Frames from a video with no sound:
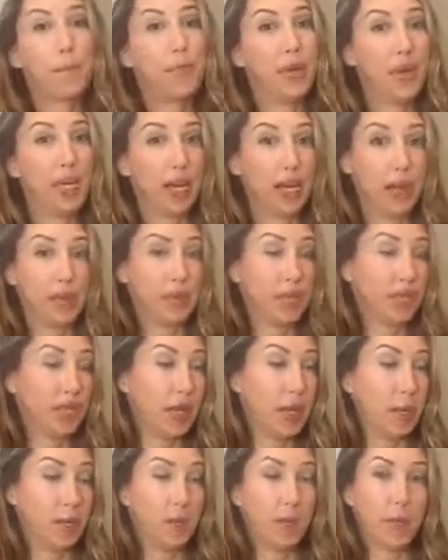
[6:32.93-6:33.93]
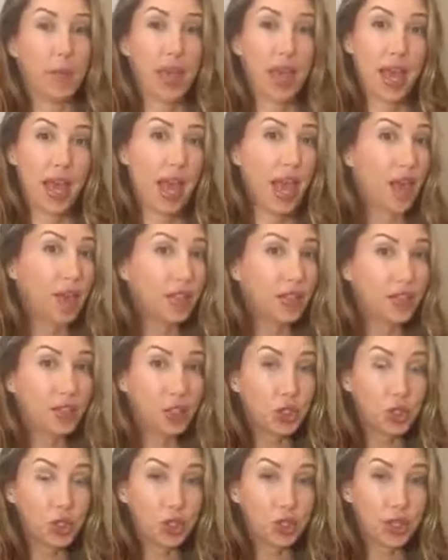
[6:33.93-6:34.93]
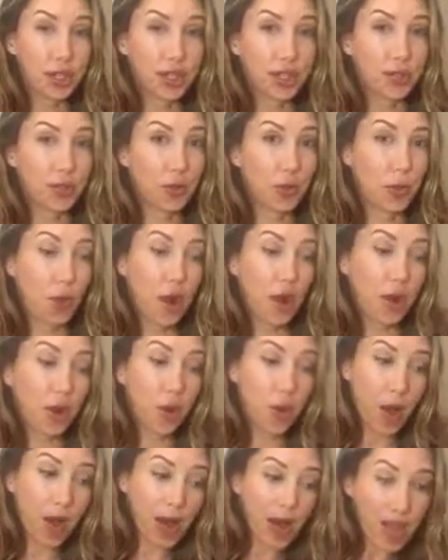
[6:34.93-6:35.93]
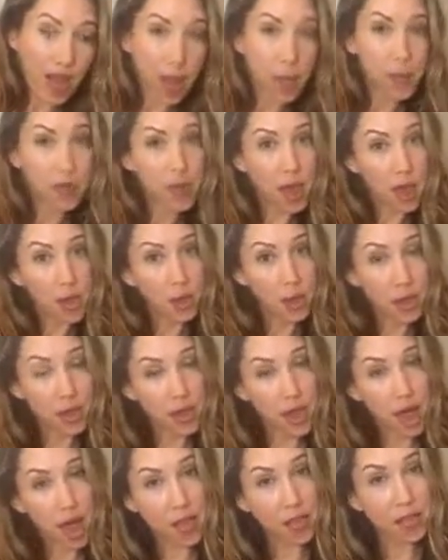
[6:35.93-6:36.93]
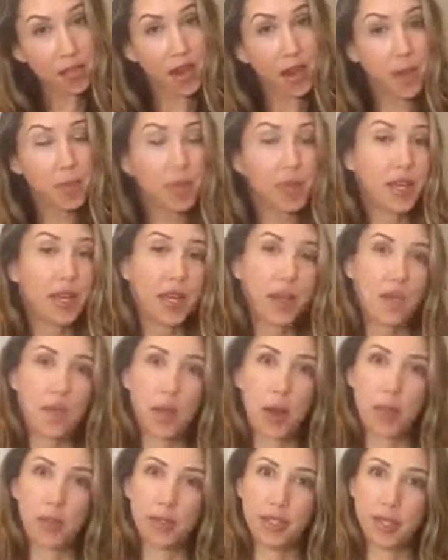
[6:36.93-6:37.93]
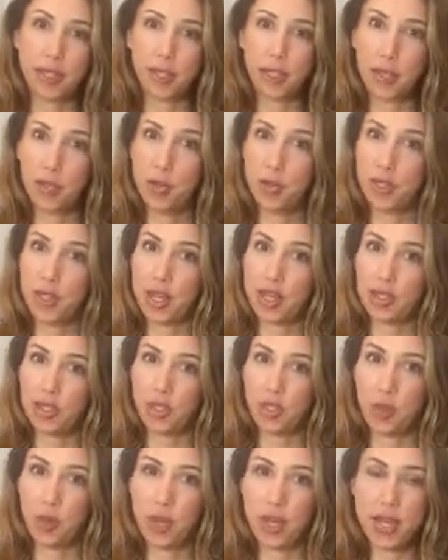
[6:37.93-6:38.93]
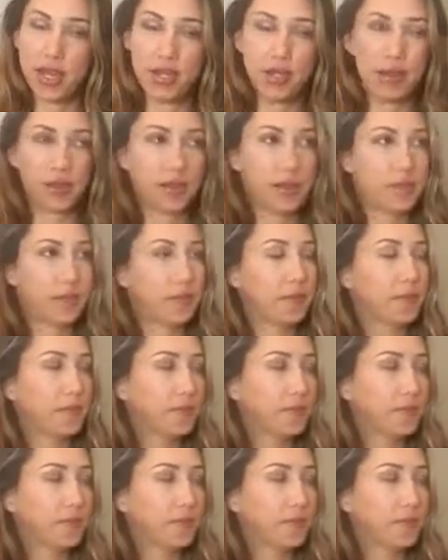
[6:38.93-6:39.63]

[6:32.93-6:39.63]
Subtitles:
picking up some heavy children, one on one hip, the other on the other hip. Mom says 2 sets of twins.